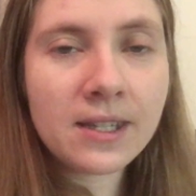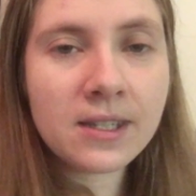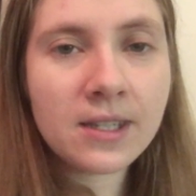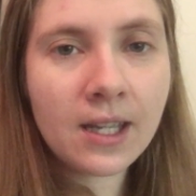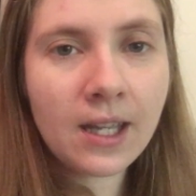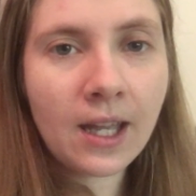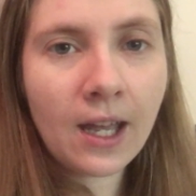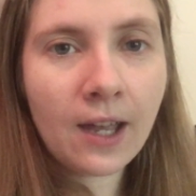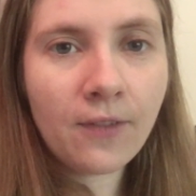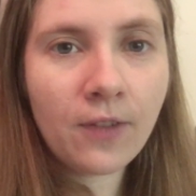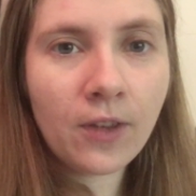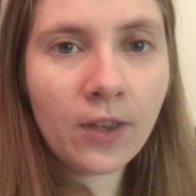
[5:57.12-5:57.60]

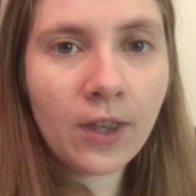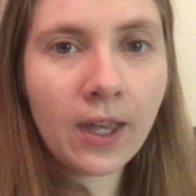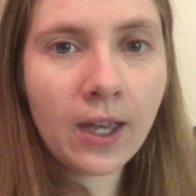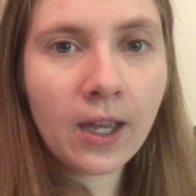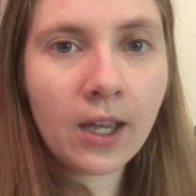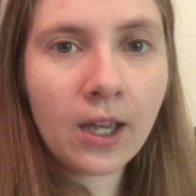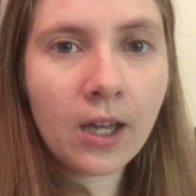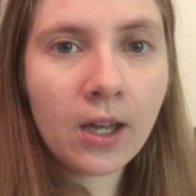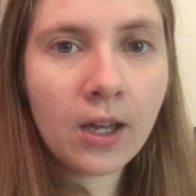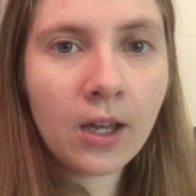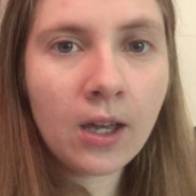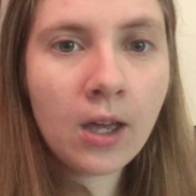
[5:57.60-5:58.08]
night, I feel
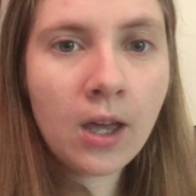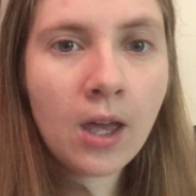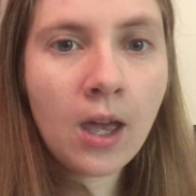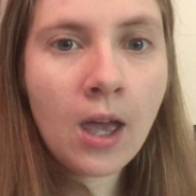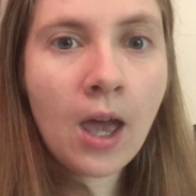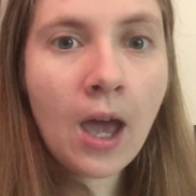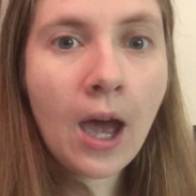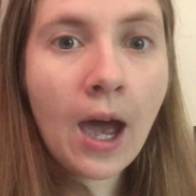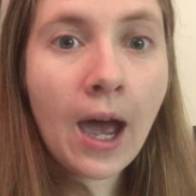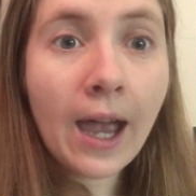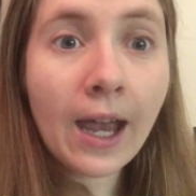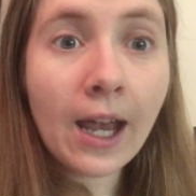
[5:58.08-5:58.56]
like
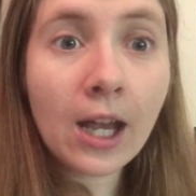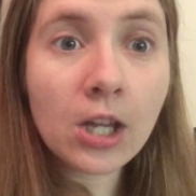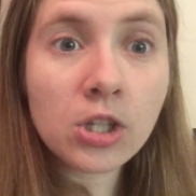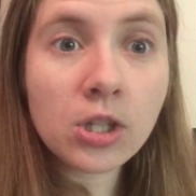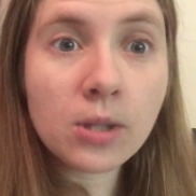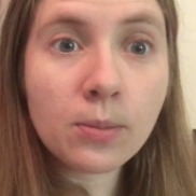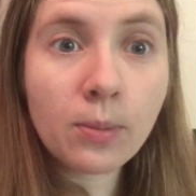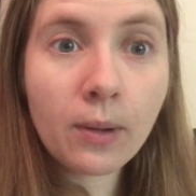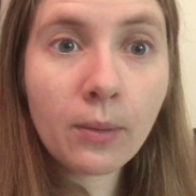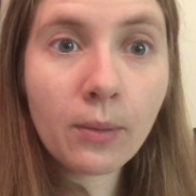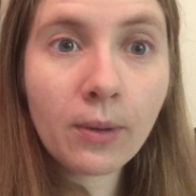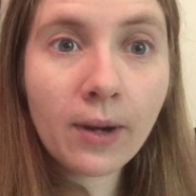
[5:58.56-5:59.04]
I got to
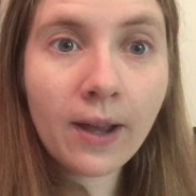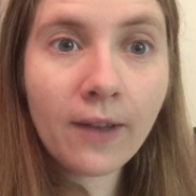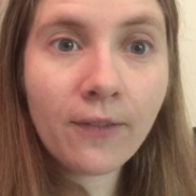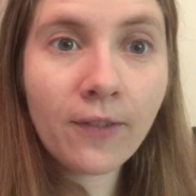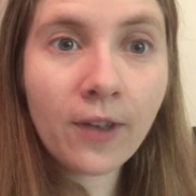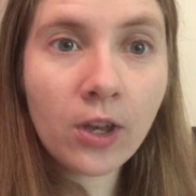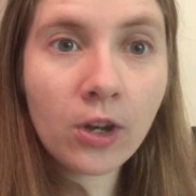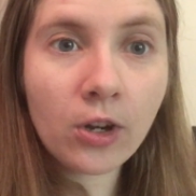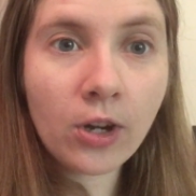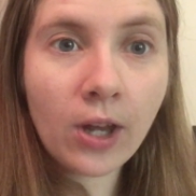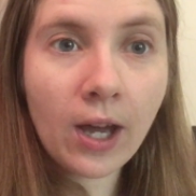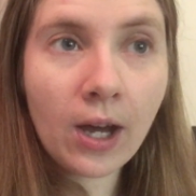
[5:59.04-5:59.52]
the point where I
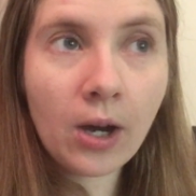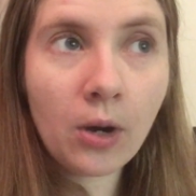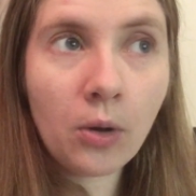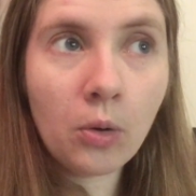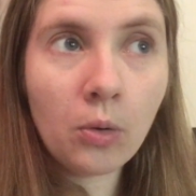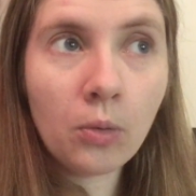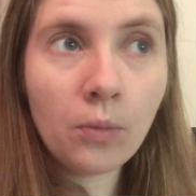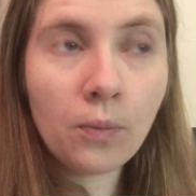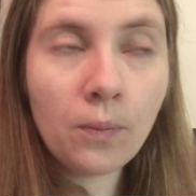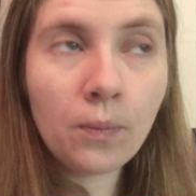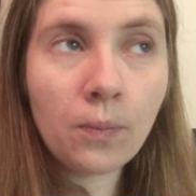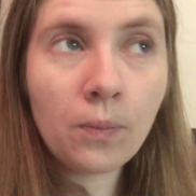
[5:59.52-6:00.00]
figured
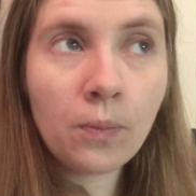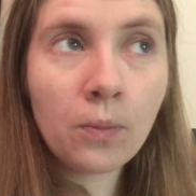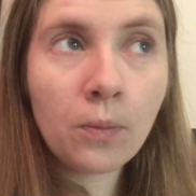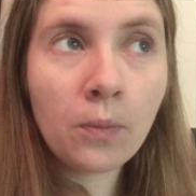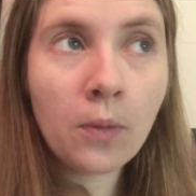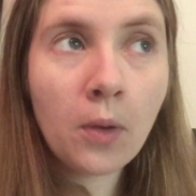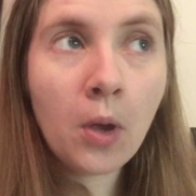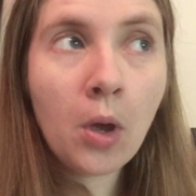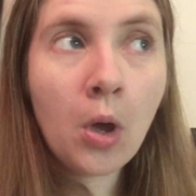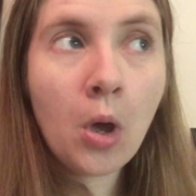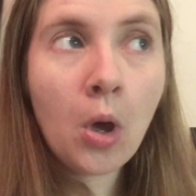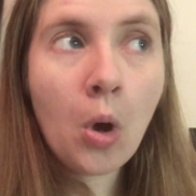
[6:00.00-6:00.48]
out
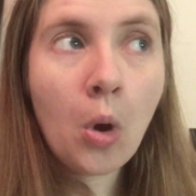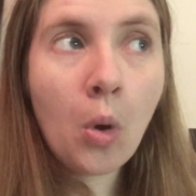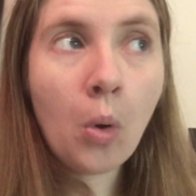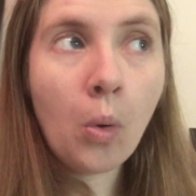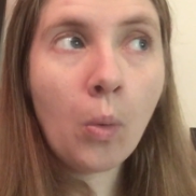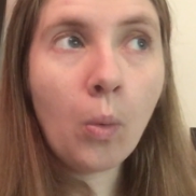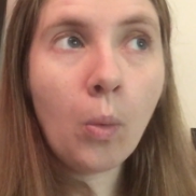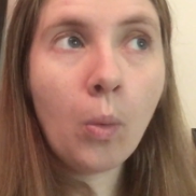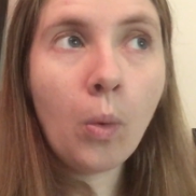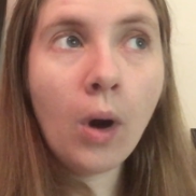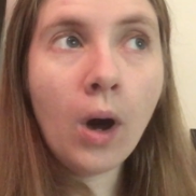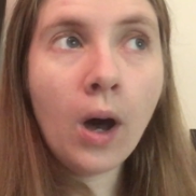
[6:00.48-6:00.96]

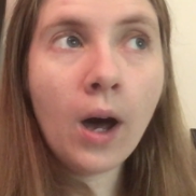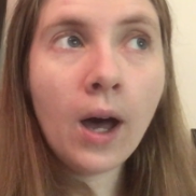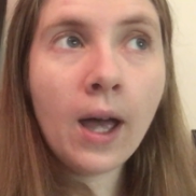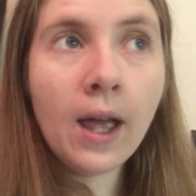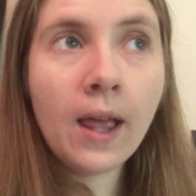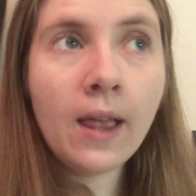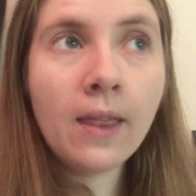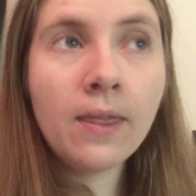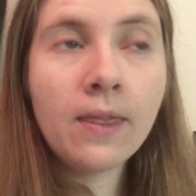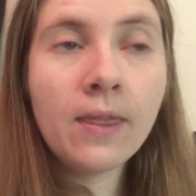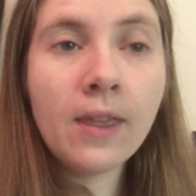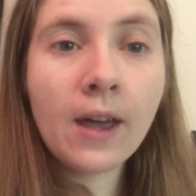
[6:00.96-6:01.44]

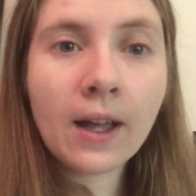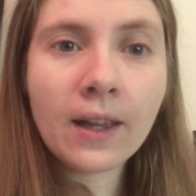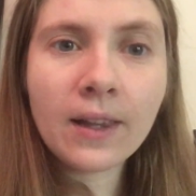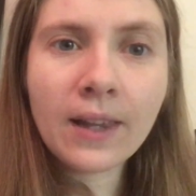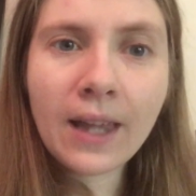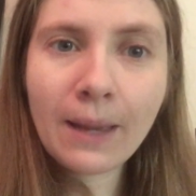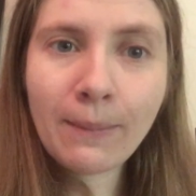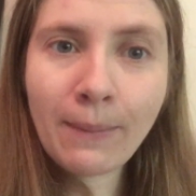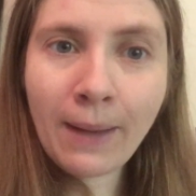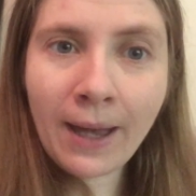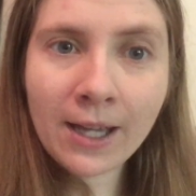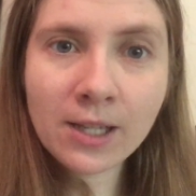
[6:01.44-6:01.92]
what the
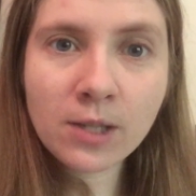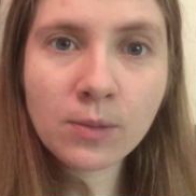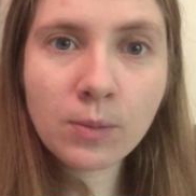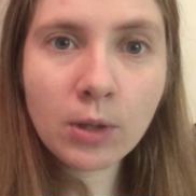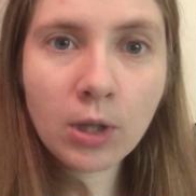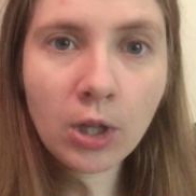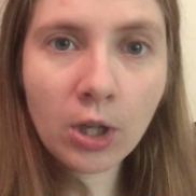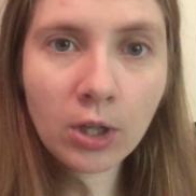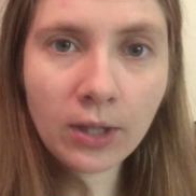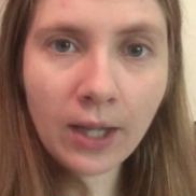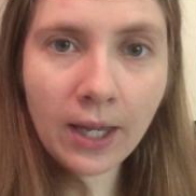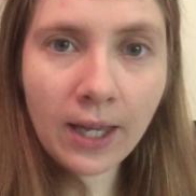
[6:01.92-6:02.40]
climax would
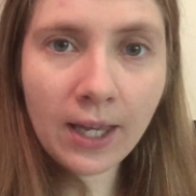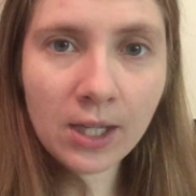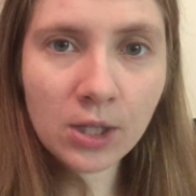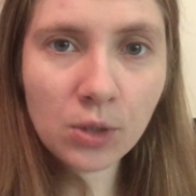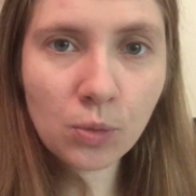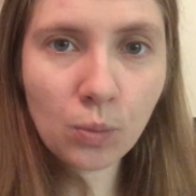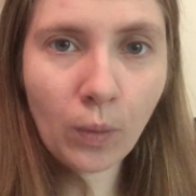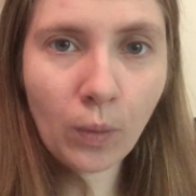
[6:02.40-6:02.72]
look like as